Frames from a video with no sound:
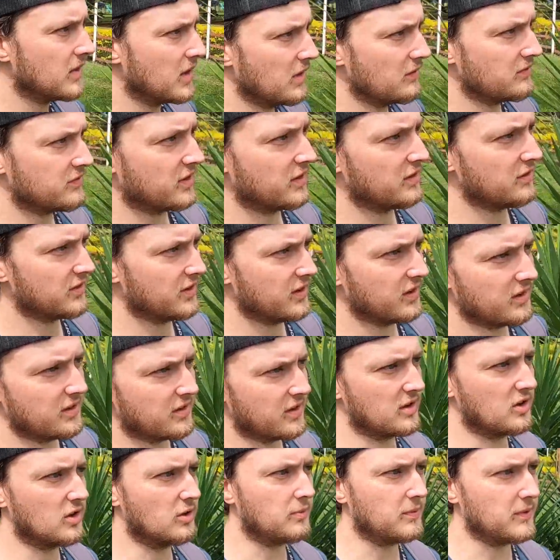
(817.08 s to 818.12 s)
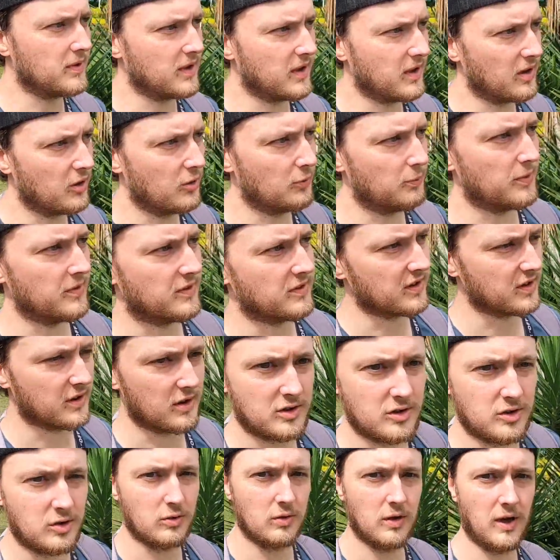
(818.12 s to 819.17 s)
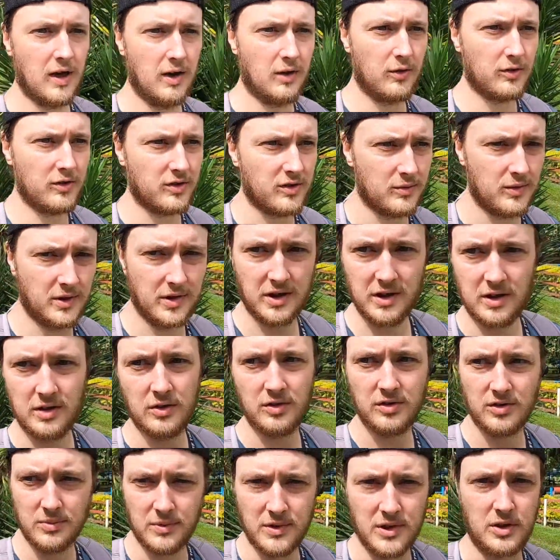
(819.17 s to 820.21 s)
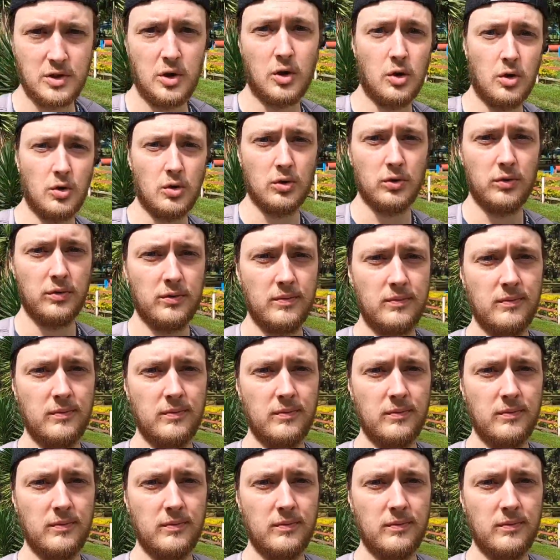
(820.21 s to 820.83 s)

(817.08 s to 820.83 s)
if there's anything open, I hope it's like a chihuahua or something. I could use something cold.